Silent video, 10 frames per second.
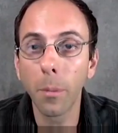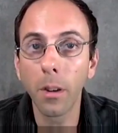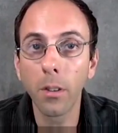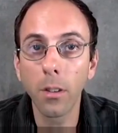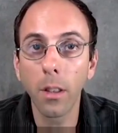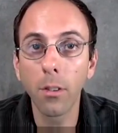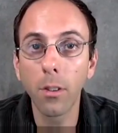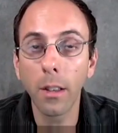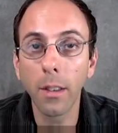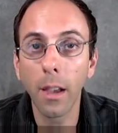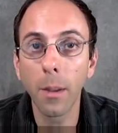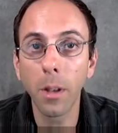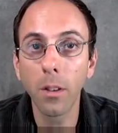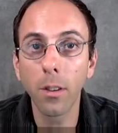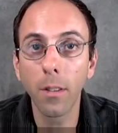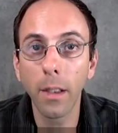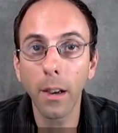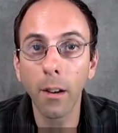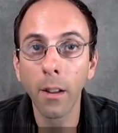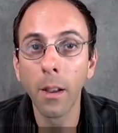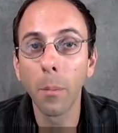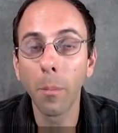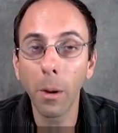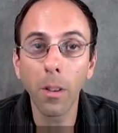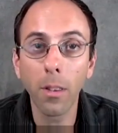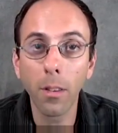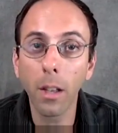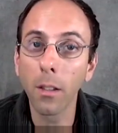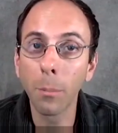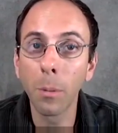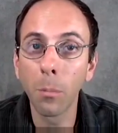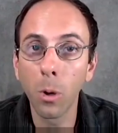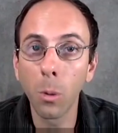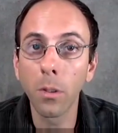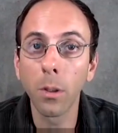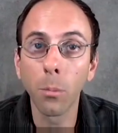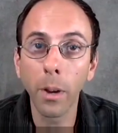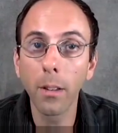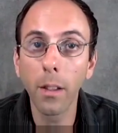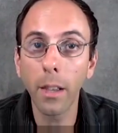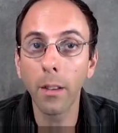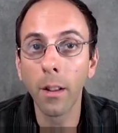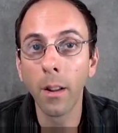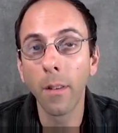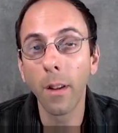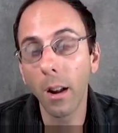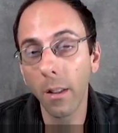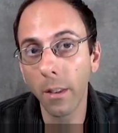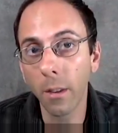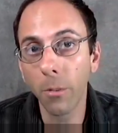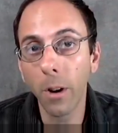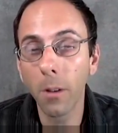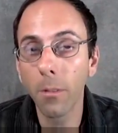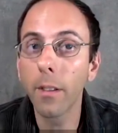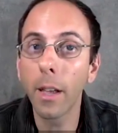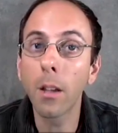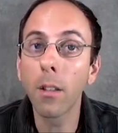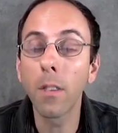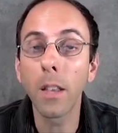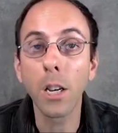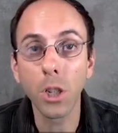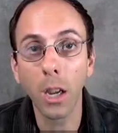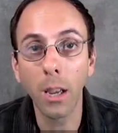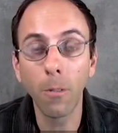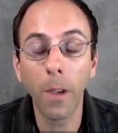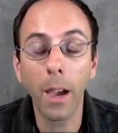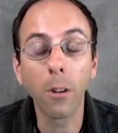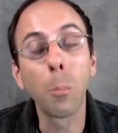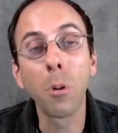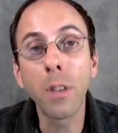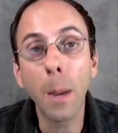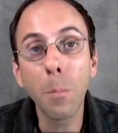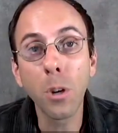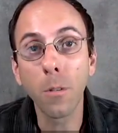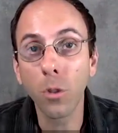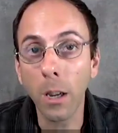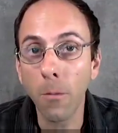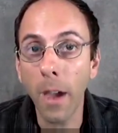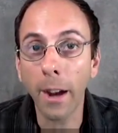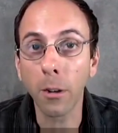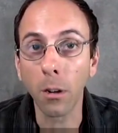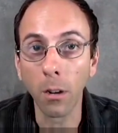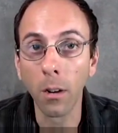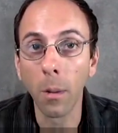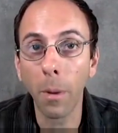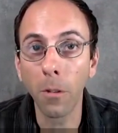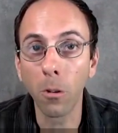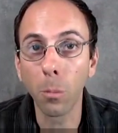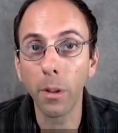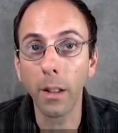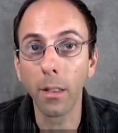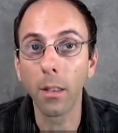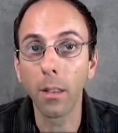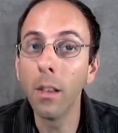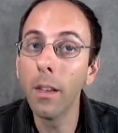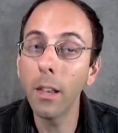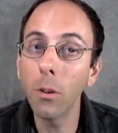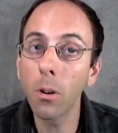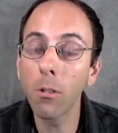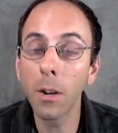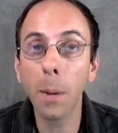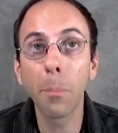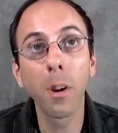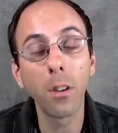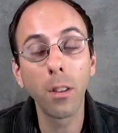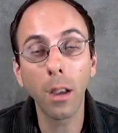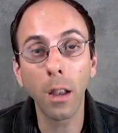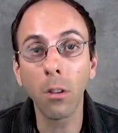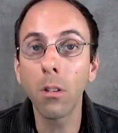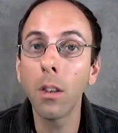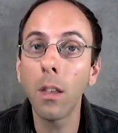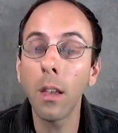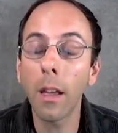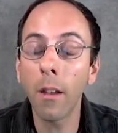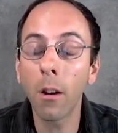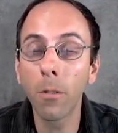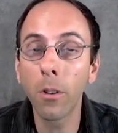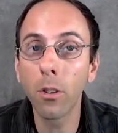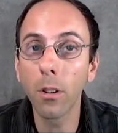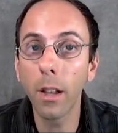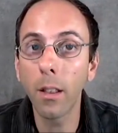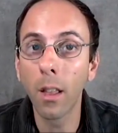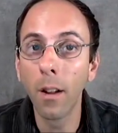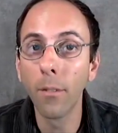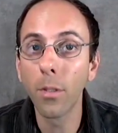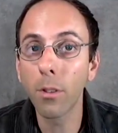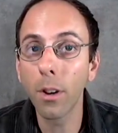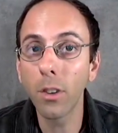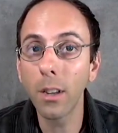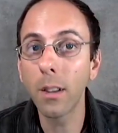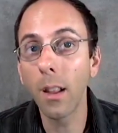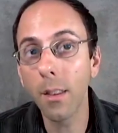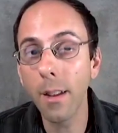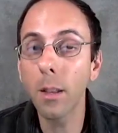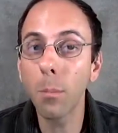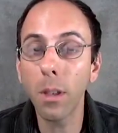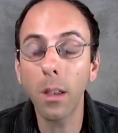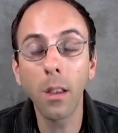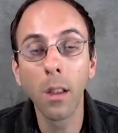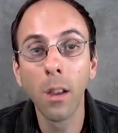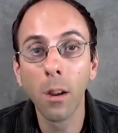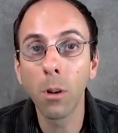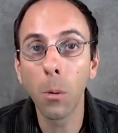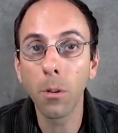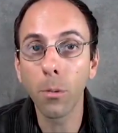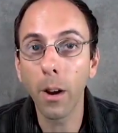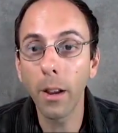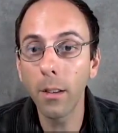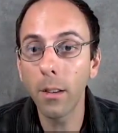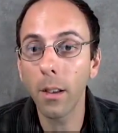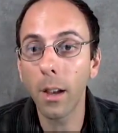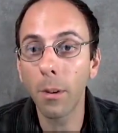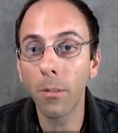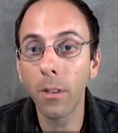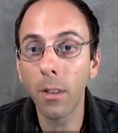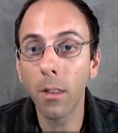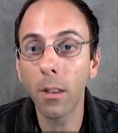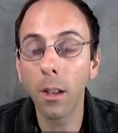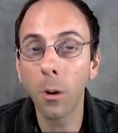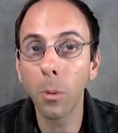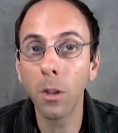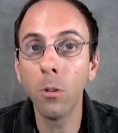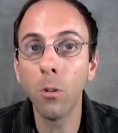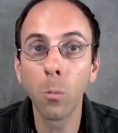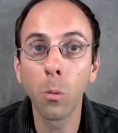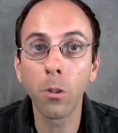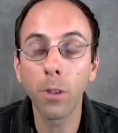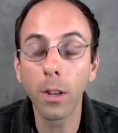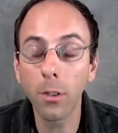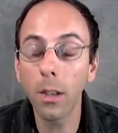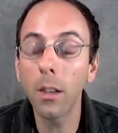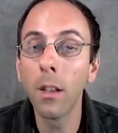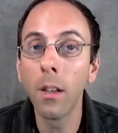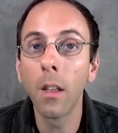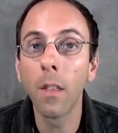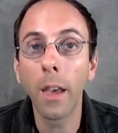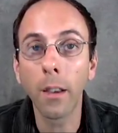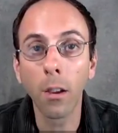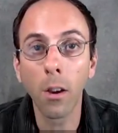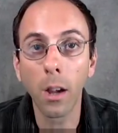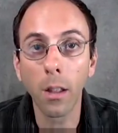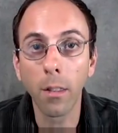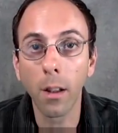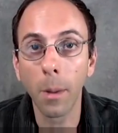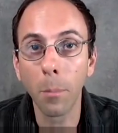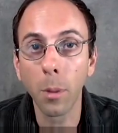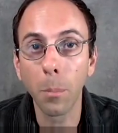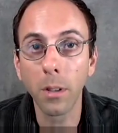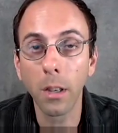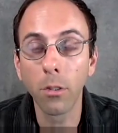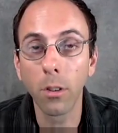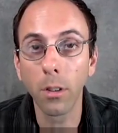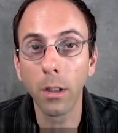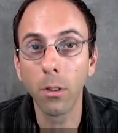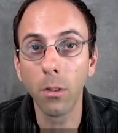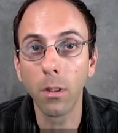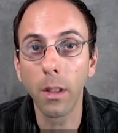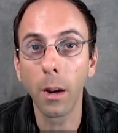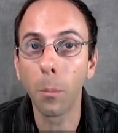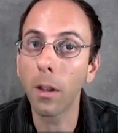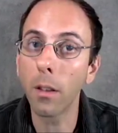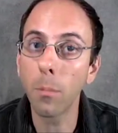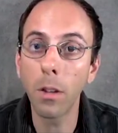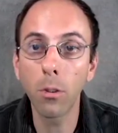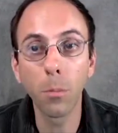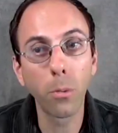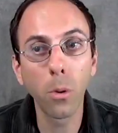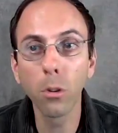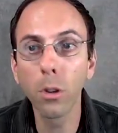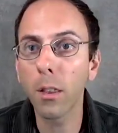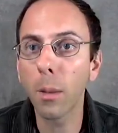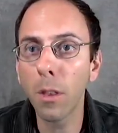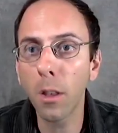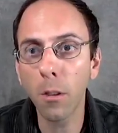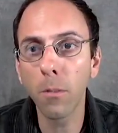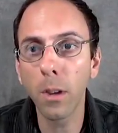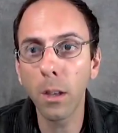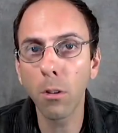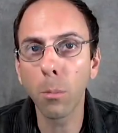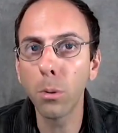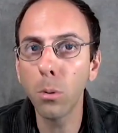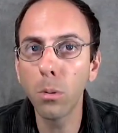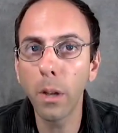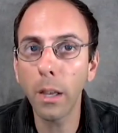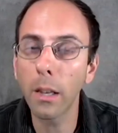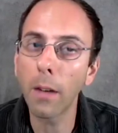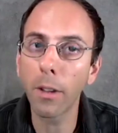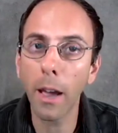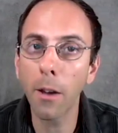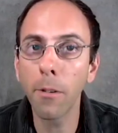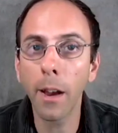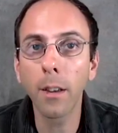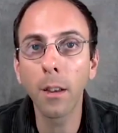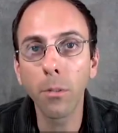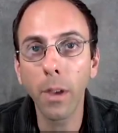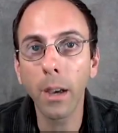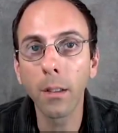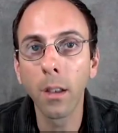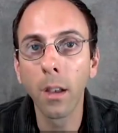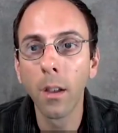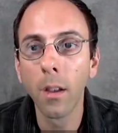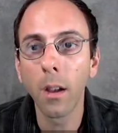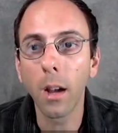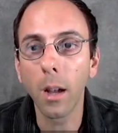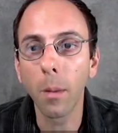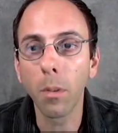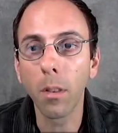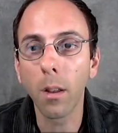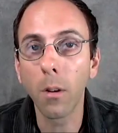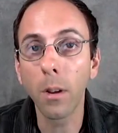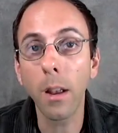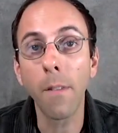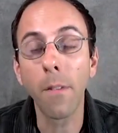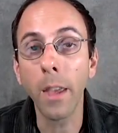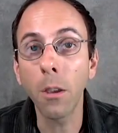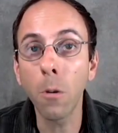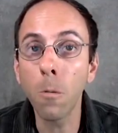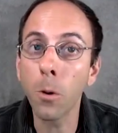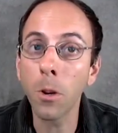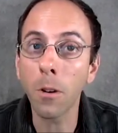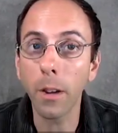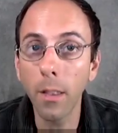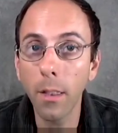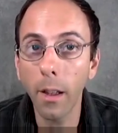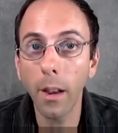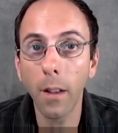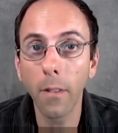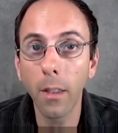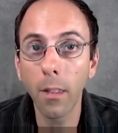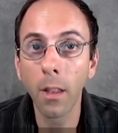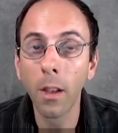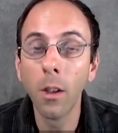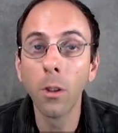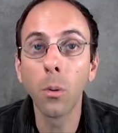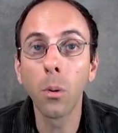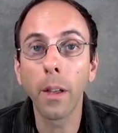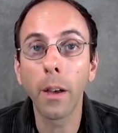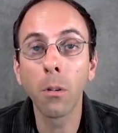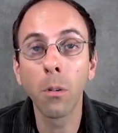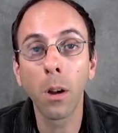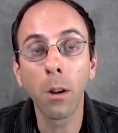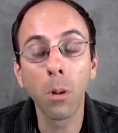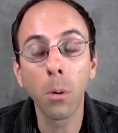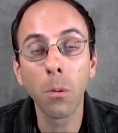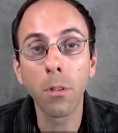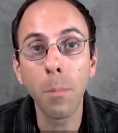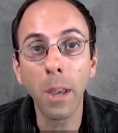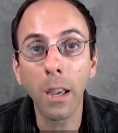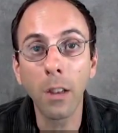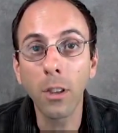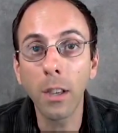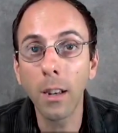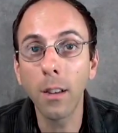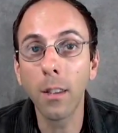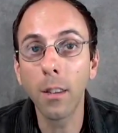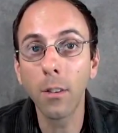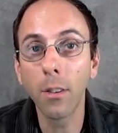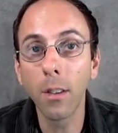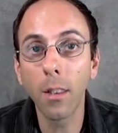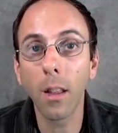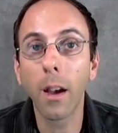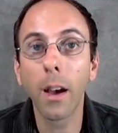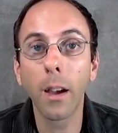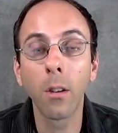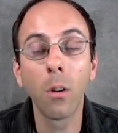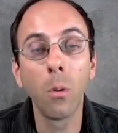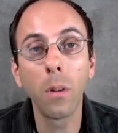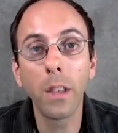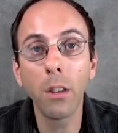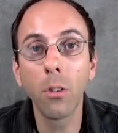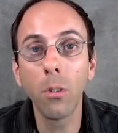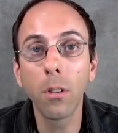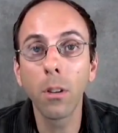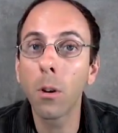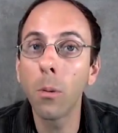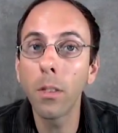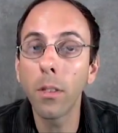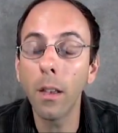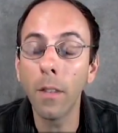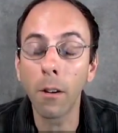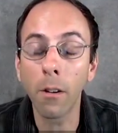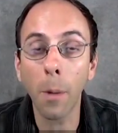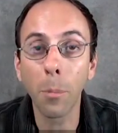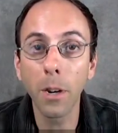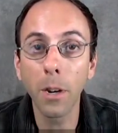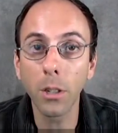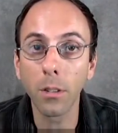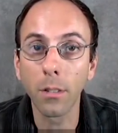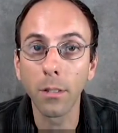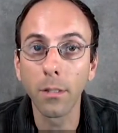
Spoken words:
But just as you had kind of mentioned there, might want to stick a little bit more with the red light than the far red light because of that shade factor, perception of shade factor by those plants. And indoor growing operations, again, using the artificial lights, stretching tends not to be grower's friend. And if this is going to help induce more stretching, that could cause some potential issues there. But as mentioned before, look at some of the other videos. Blue light can have a counteracting effect. So again, thank you for your insight on this to allow growers to make educated decisions on what they choose to go with in their operation.